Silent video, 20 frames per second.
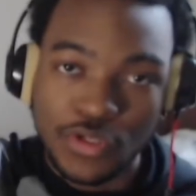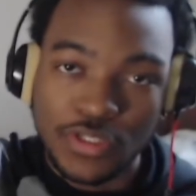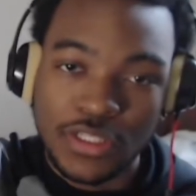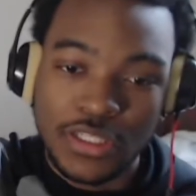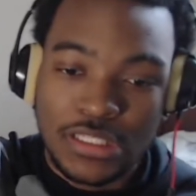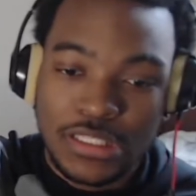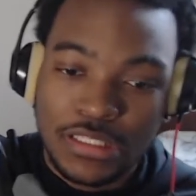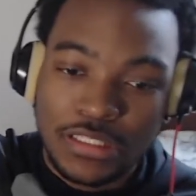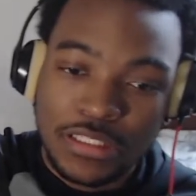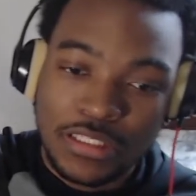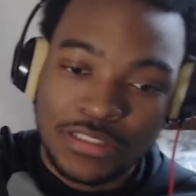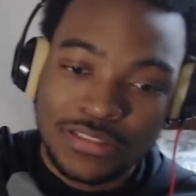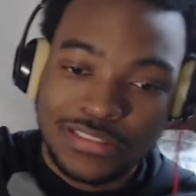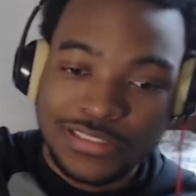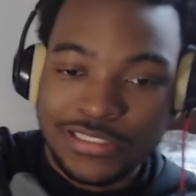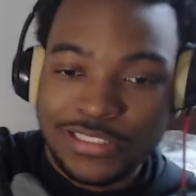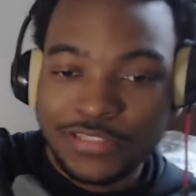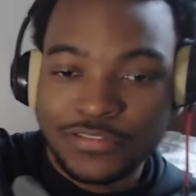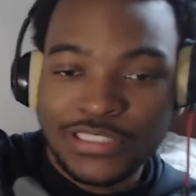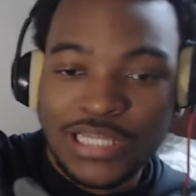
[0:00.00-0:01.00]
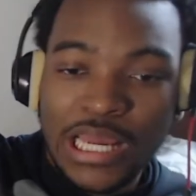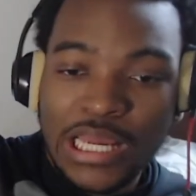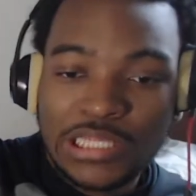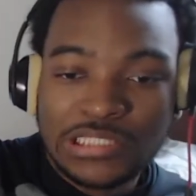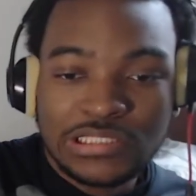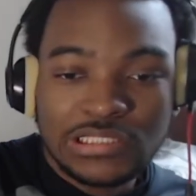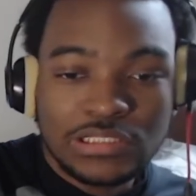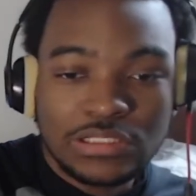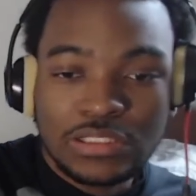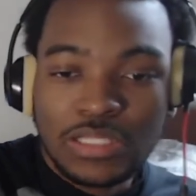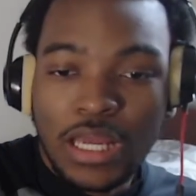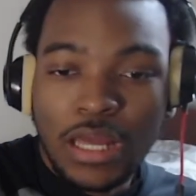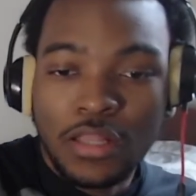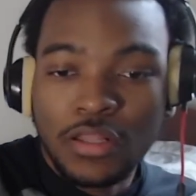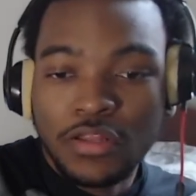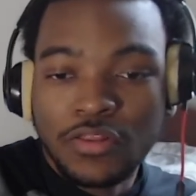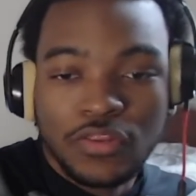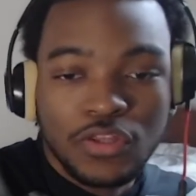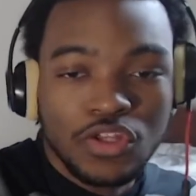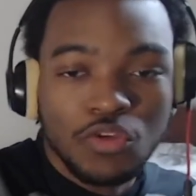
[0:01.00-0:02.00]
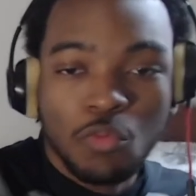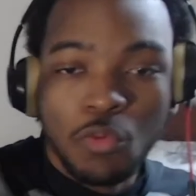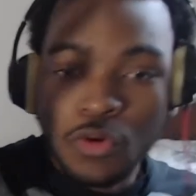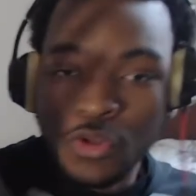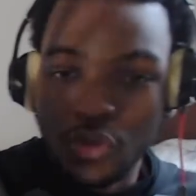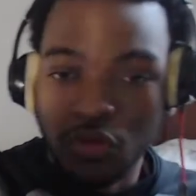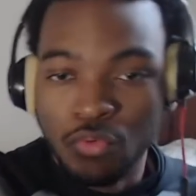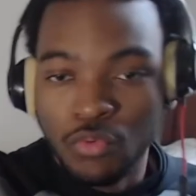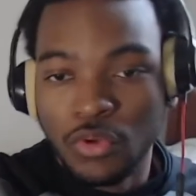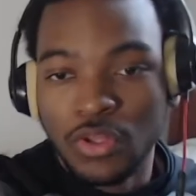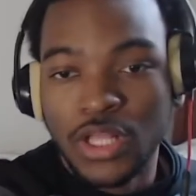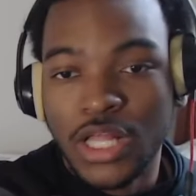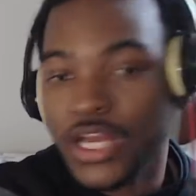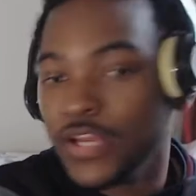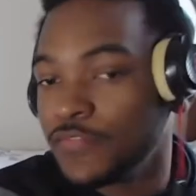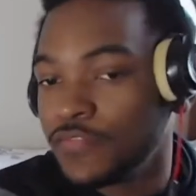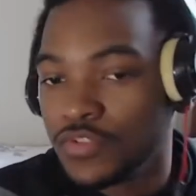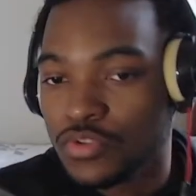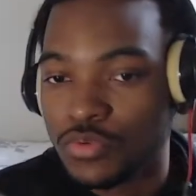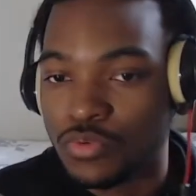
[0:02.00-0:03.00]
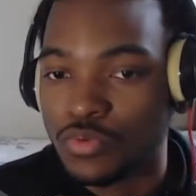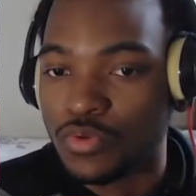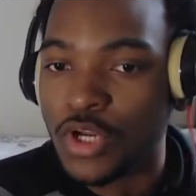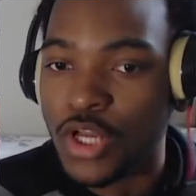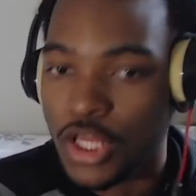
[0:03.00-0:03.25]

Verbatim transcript: It, it's, it ties into anything you want to do in life, too.